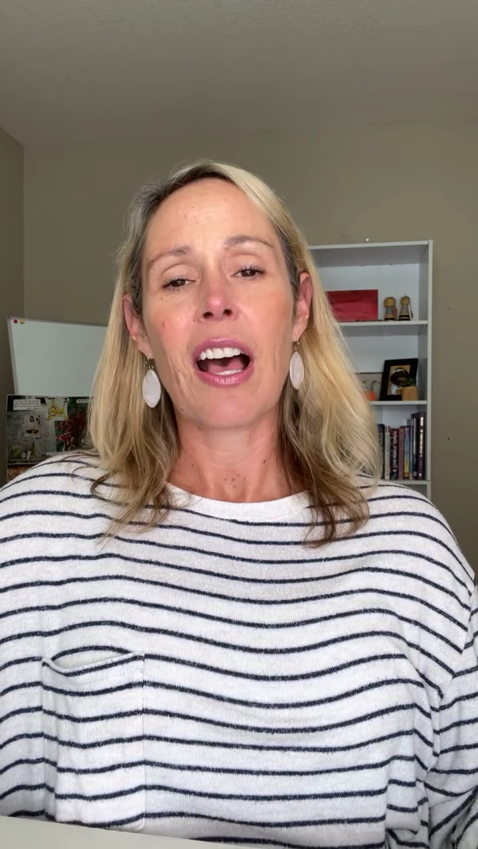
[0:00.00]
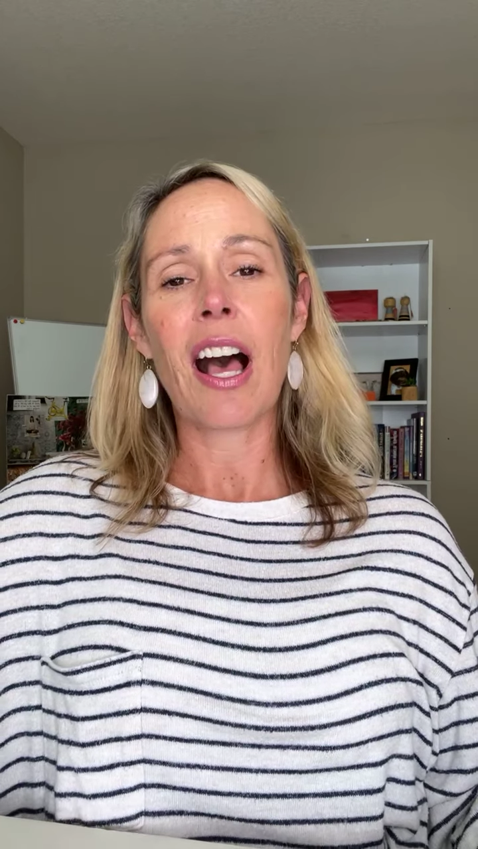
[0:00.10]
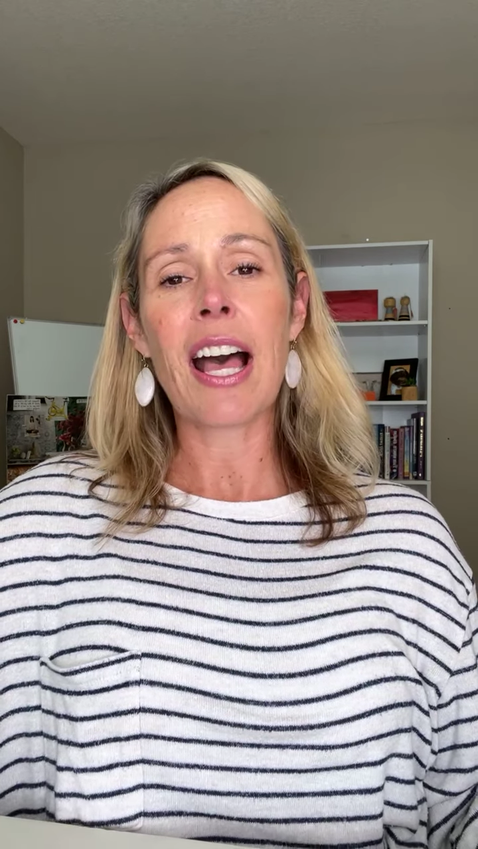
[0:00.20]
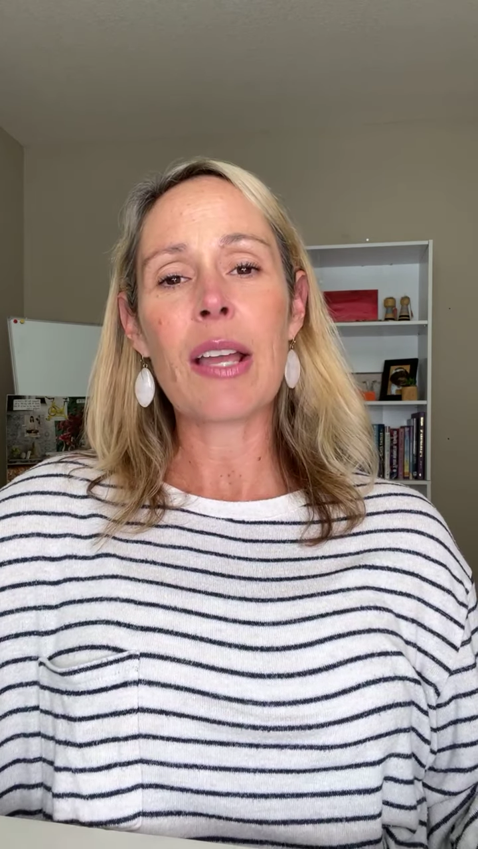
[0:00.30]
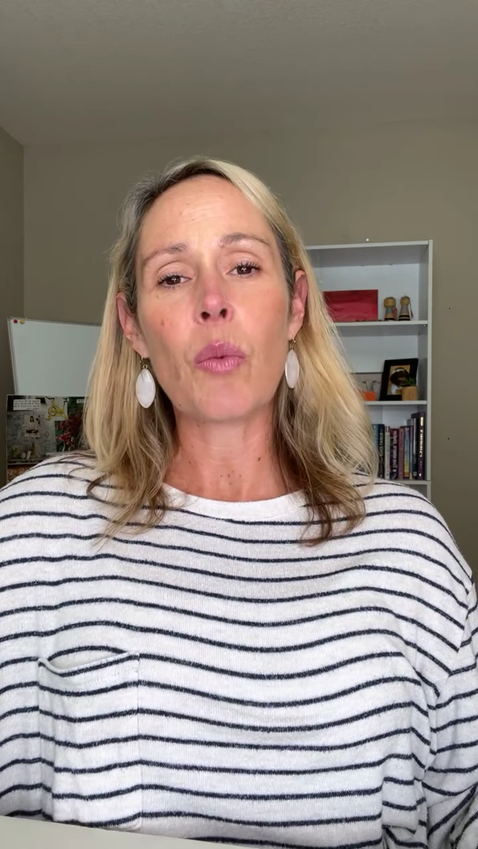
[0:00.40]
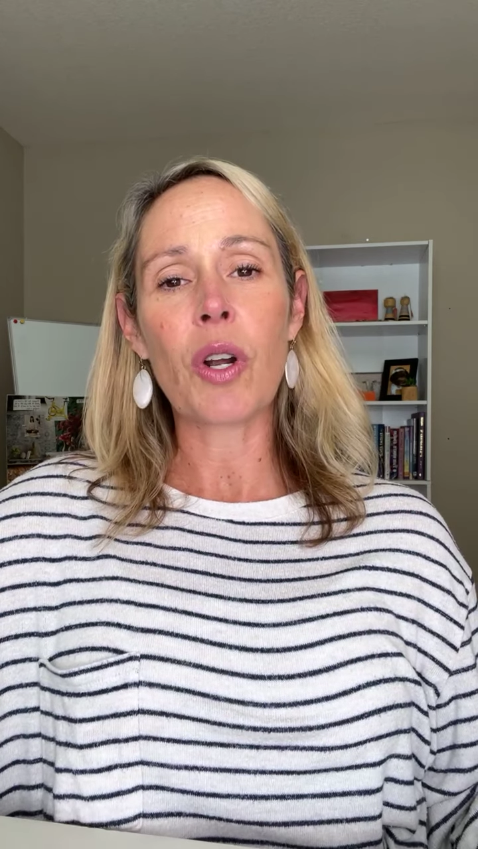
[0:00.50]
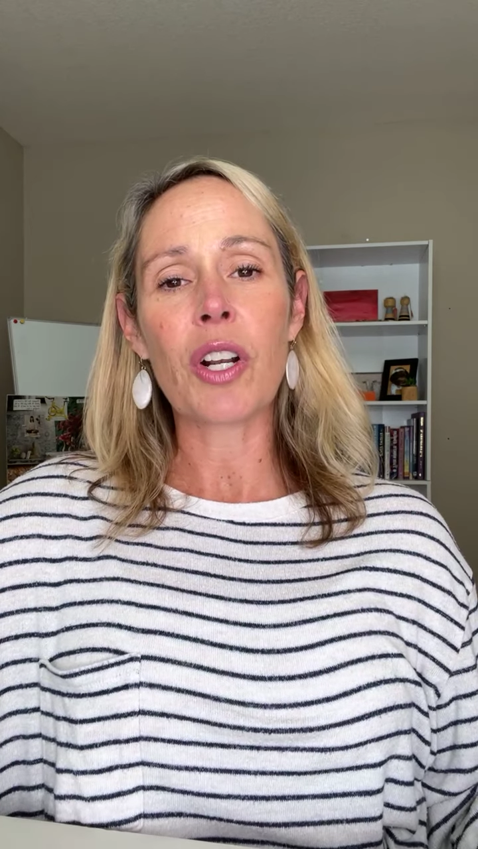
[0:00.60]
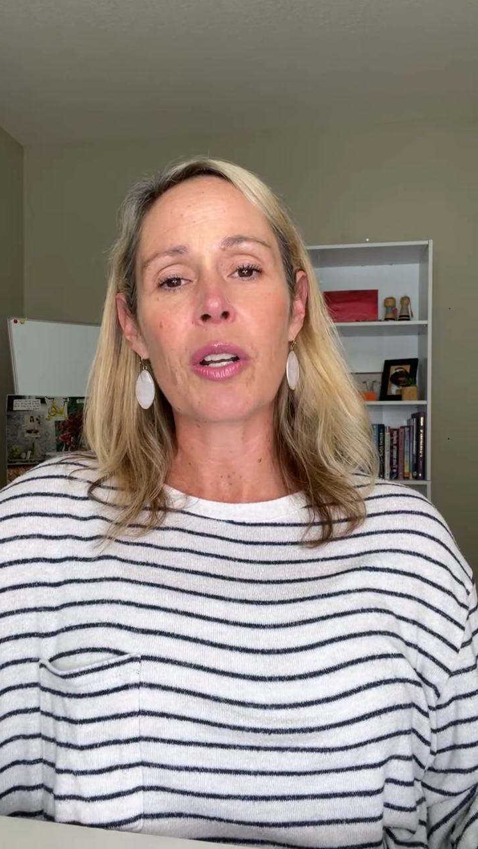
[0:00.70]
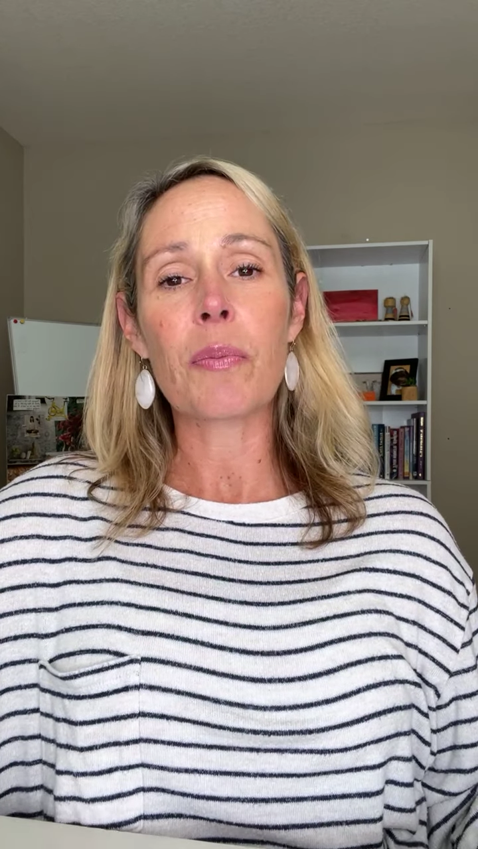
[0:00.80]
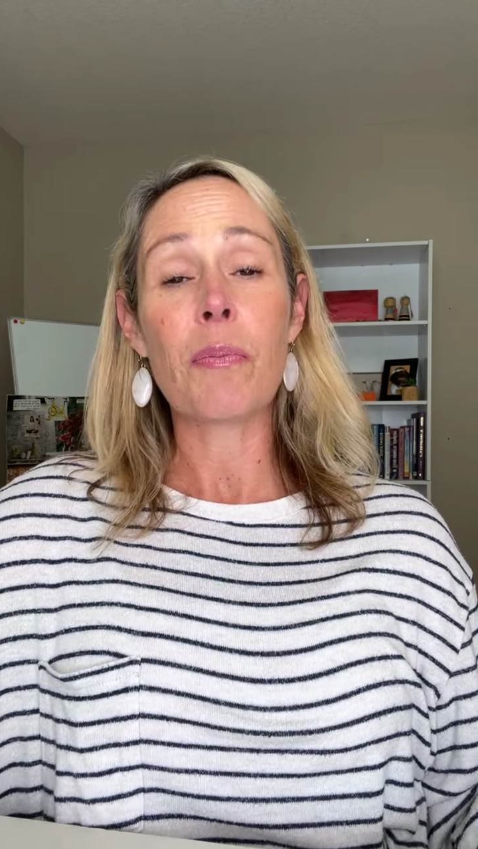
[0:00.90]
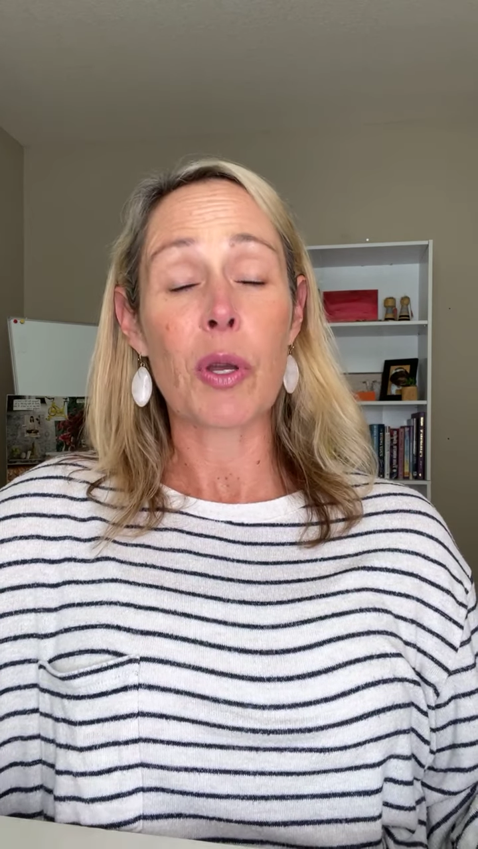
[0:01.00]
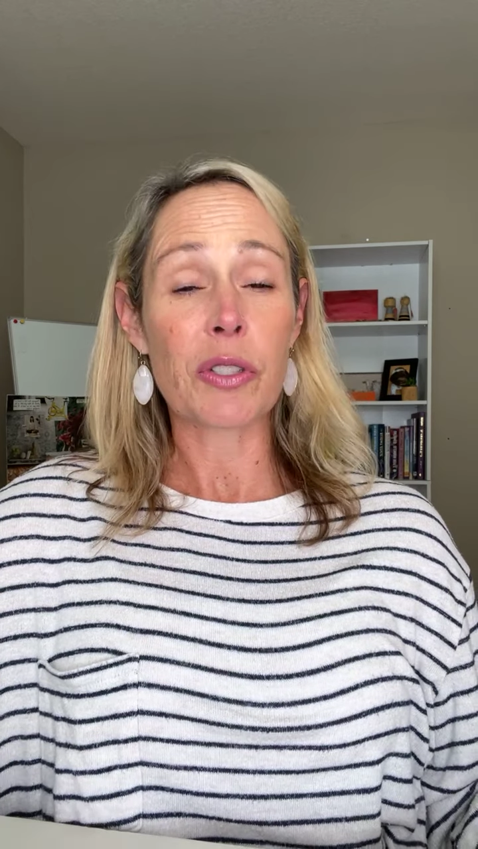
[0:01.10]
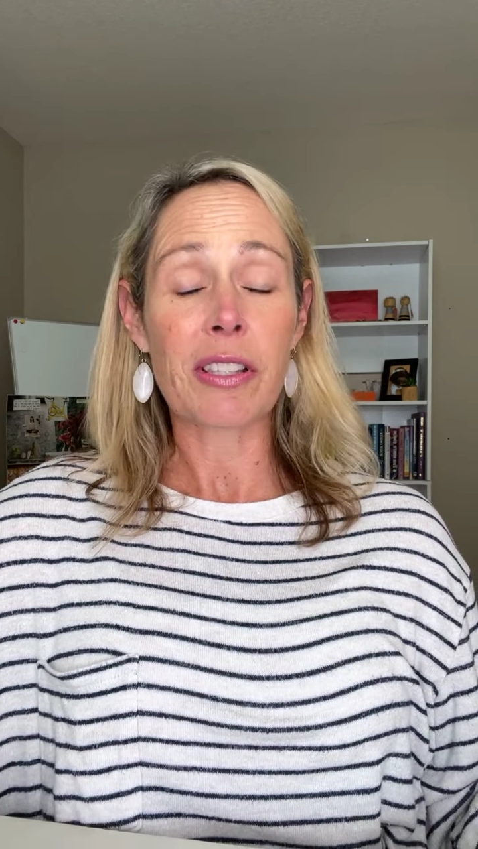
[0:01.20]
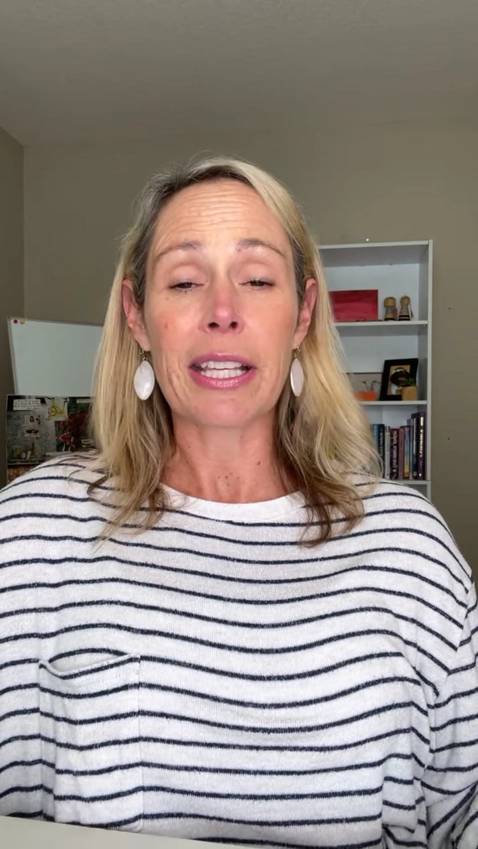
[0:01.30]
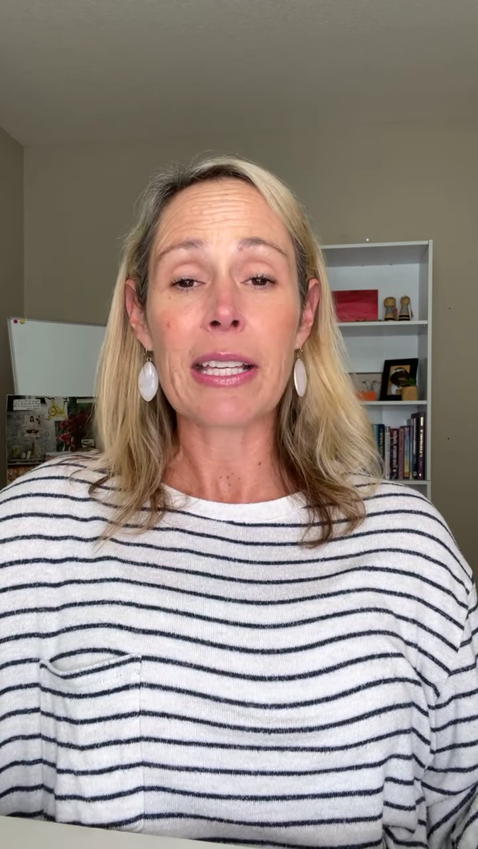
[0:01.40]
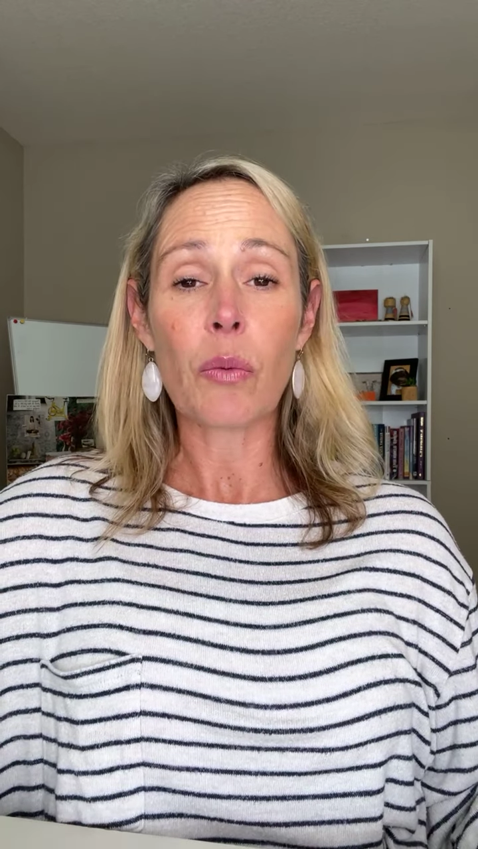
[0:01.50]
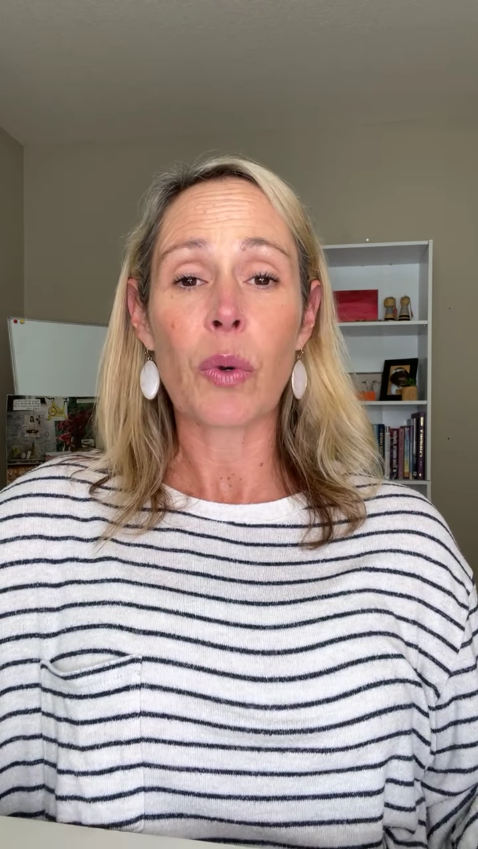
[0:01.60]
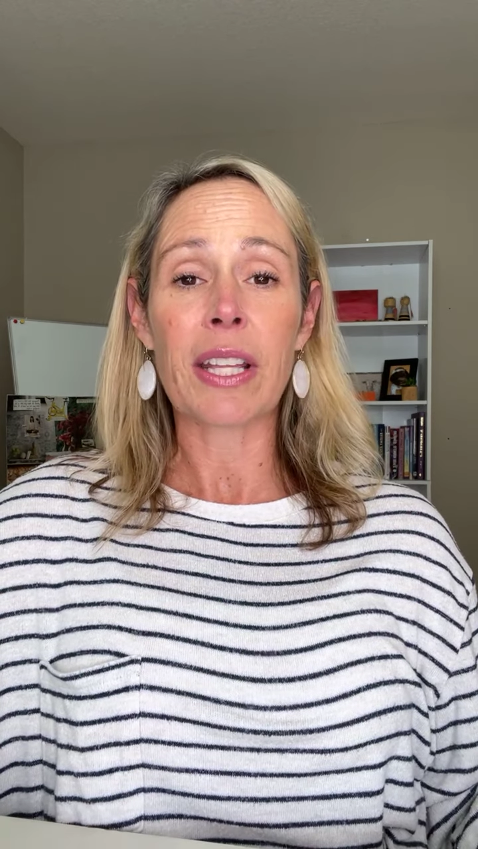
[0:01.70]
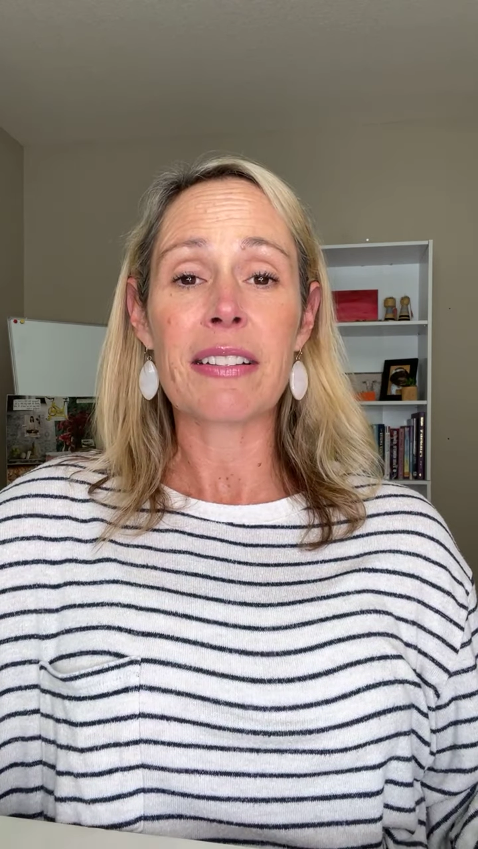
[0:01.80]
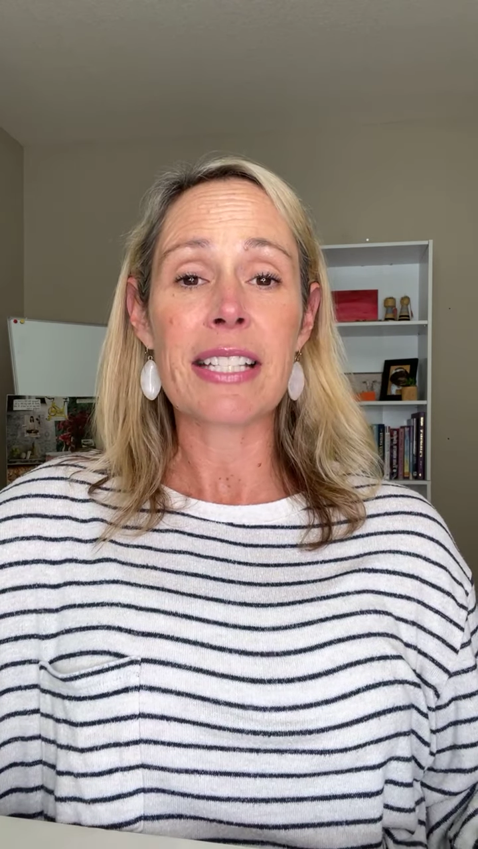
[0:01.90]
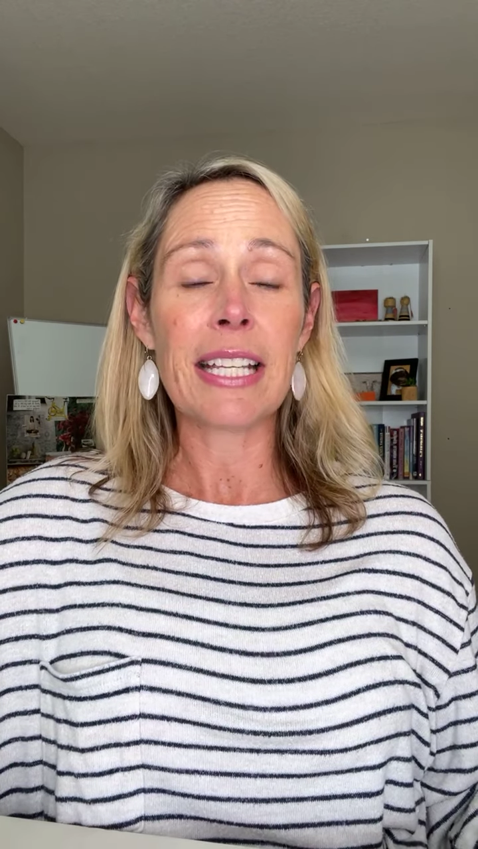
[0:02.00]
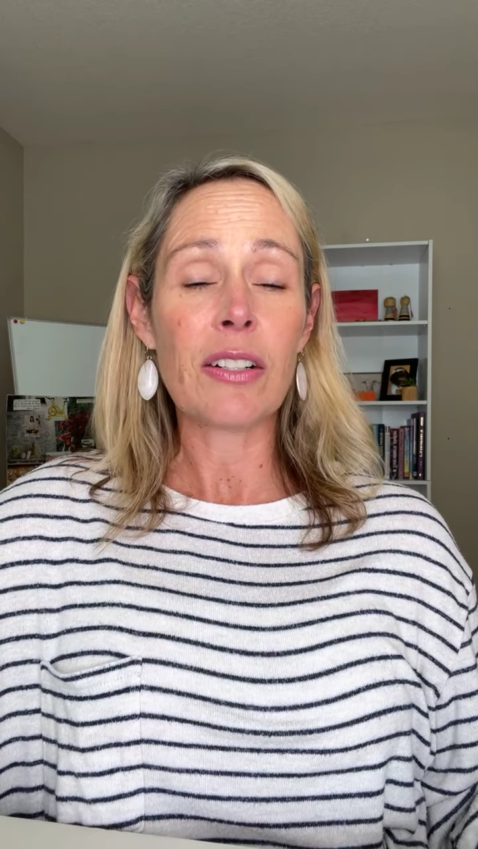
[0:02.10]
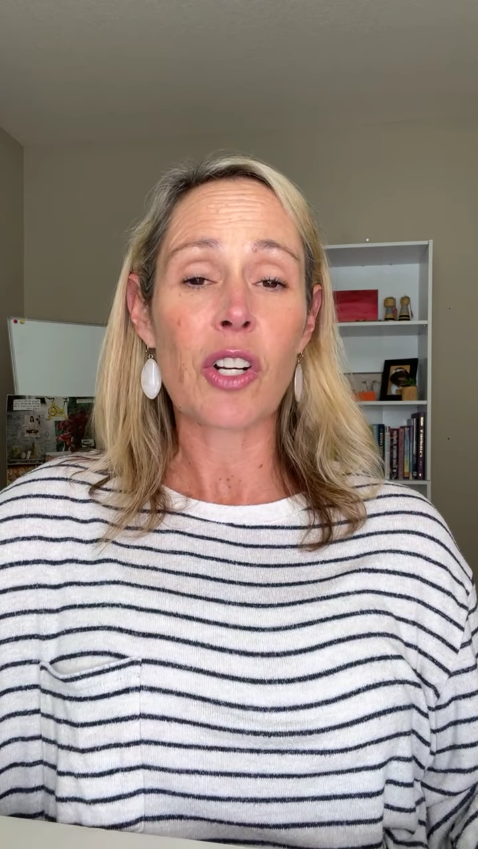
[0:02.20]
I work mostly with teen